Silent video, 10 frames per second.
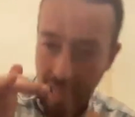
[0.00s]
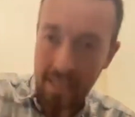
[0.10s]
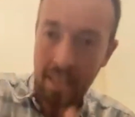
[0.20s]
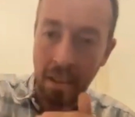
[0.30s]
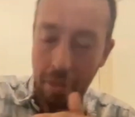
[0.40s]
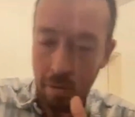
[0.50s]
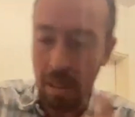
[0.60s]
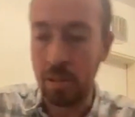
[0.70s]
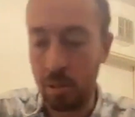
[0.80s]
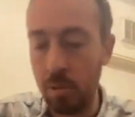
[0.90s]
anything that
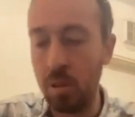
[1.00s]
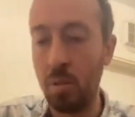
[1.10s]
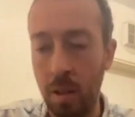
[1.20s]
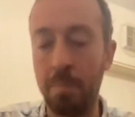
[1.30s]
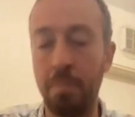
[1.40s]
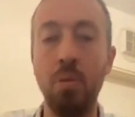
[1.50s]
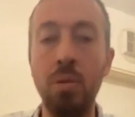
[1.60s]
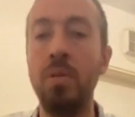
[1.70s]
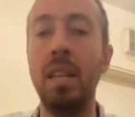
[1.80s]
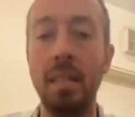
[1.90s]
threatens Jews, you want to
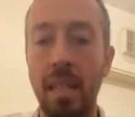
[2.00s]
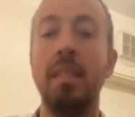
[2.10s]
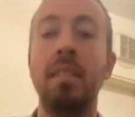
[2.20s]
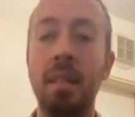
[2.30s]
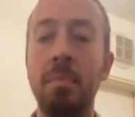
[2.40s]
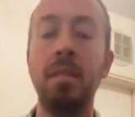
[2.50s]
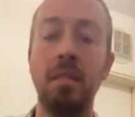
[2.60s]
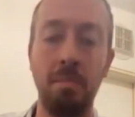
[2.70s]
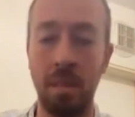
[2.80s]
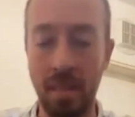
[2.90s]
prove that it's
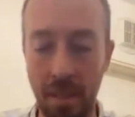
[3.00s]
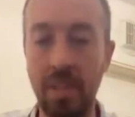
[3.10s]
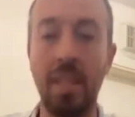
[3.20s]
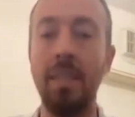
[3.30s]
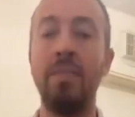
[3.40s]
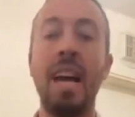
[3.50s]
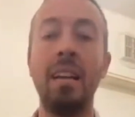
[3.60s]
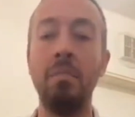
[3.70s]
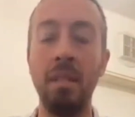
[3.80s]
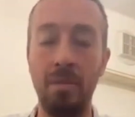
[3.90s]
anti-Semitism, because if
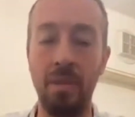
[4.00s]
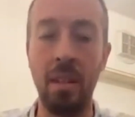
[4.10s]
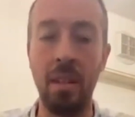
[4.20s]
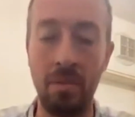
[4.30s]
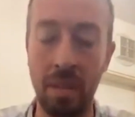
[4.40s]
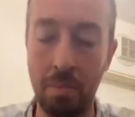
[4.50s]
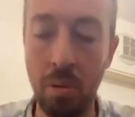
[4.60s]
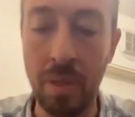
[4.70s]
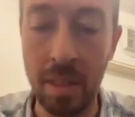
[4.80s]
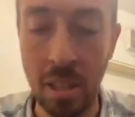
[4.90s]
that can be definitively
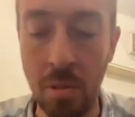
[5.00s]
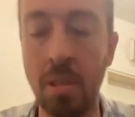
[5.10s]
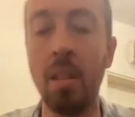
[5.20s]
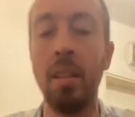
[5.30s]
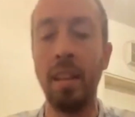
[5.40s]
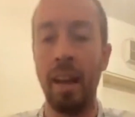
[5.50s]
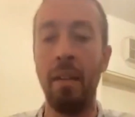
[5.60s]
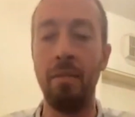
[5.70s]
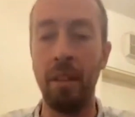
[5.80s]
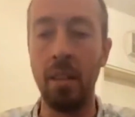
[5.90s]
proven, then you suddenly
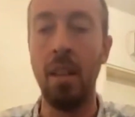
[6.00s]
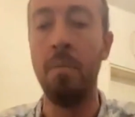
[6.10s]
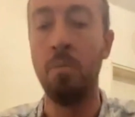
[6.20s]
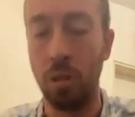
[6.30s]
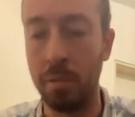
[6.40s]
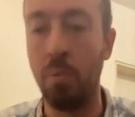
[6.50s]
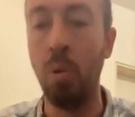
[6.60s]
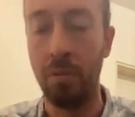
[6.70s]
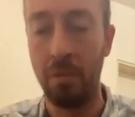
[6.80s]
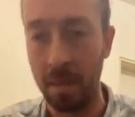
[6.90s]
have like a lot more
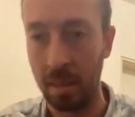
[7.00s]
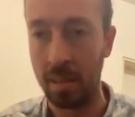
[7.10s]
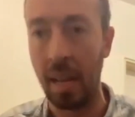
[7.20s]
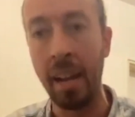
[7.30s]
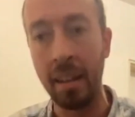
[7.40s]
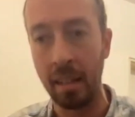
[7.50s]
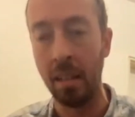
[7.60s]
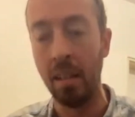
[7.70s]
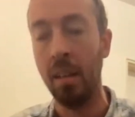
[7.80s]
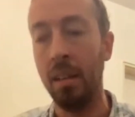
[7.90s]
support from the
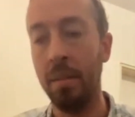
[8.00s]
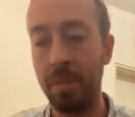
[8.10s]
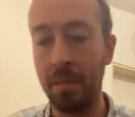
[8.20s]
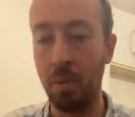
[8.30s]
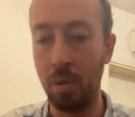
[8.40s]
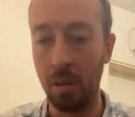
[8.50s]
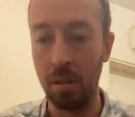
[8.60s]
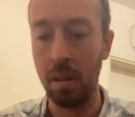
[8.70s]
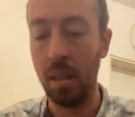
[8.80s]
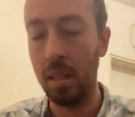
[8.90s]
society
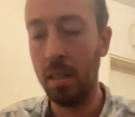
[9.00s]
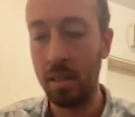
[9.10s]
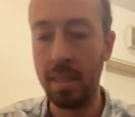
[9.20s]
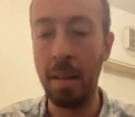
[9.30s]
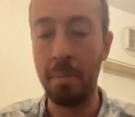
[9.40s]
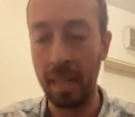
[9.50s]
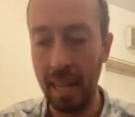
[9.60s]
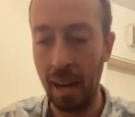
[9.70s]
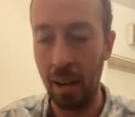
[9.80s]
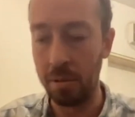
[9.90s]
for stamping
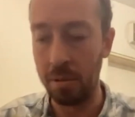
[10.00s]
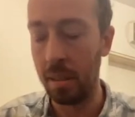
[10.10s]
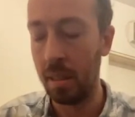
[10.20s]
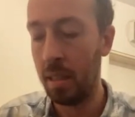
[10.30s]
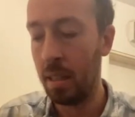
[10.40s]
it out.